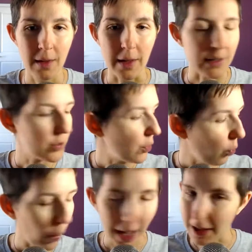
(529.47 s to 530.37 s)
it's
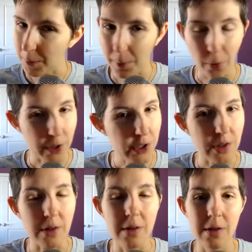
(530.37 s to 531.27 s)
directly
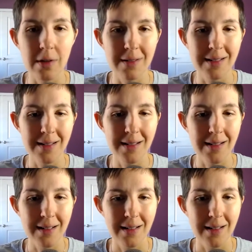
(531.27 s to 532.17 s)
proportional
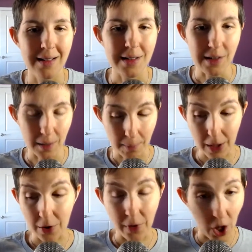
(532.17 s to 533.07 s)
to the
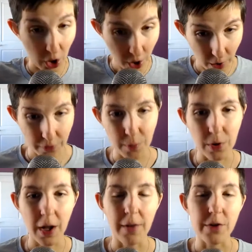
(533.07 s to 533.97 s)
amount of
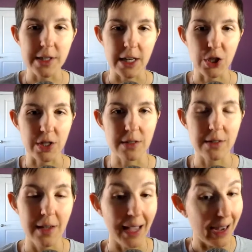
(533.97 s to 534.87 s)
uncomfortable
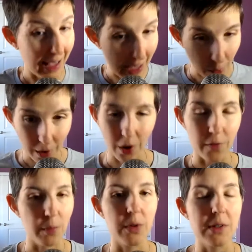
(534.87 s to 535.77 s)
conversations and how
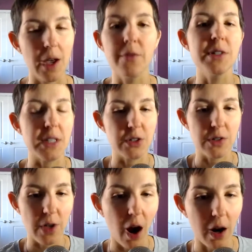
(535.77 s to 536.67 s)
uncomfortable those
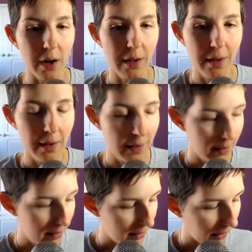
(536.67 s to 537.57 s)
conversations are.
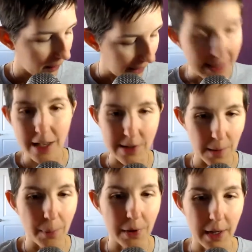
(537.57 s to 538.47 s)
That's how
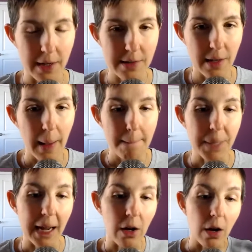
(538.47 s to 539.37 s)
simple it is.
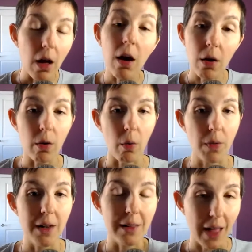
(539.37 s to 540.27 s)
But I know
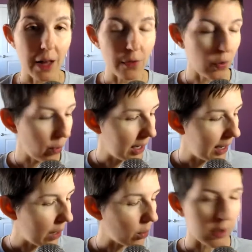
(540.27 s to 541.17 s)
that a lot of you right
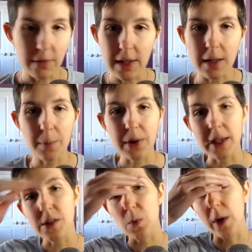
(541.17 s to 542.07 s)
now are living in a
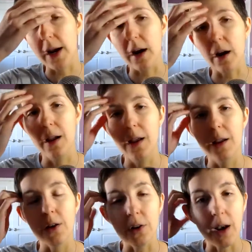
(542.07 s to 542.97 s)
place where
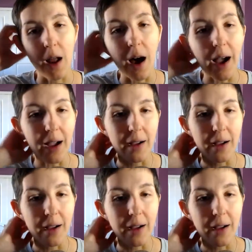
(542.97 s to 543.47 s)
you're not